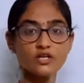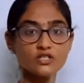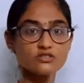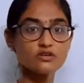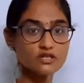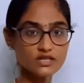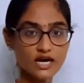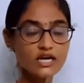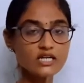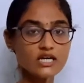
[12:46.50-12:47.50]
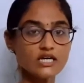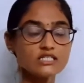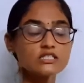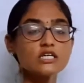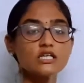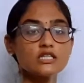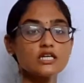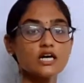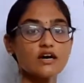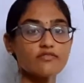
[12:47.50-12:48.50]
So in that case
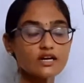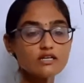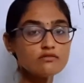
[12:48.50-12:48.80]
the effective